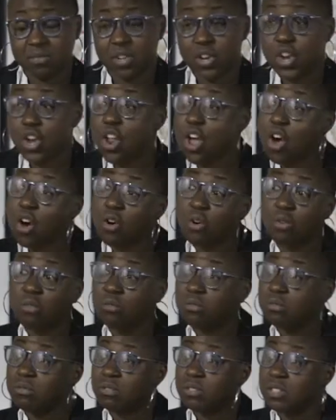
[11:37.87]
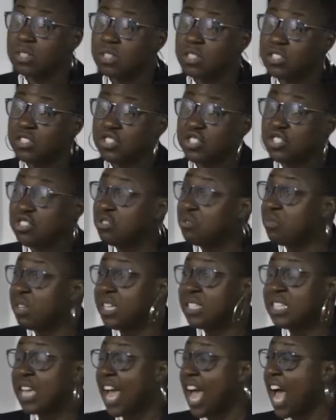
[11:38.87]
No. Do you
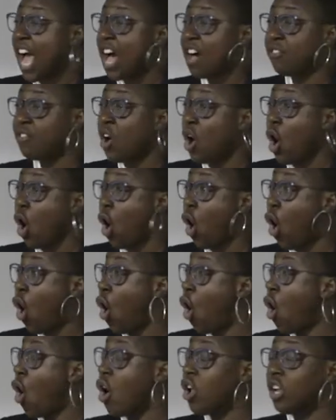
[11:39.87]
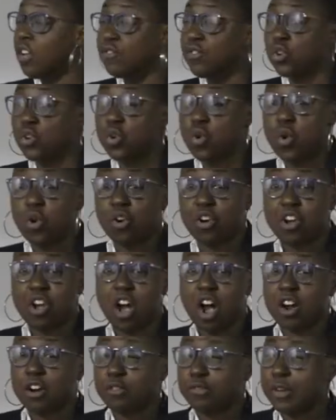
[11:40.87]
need to have all of your
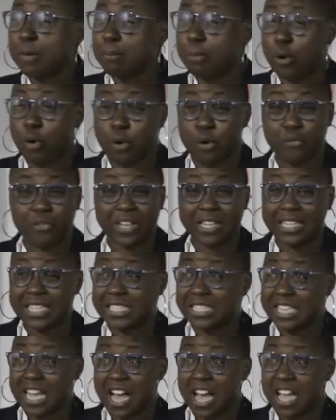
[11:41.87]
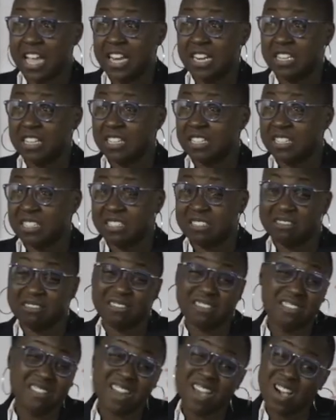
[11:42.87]
choreography perfectly tight?
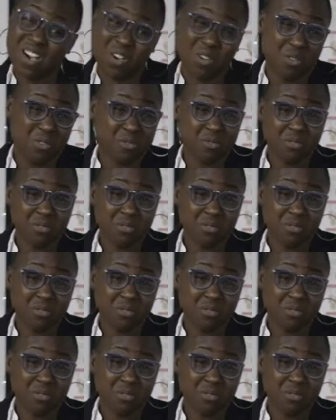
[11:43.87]
No.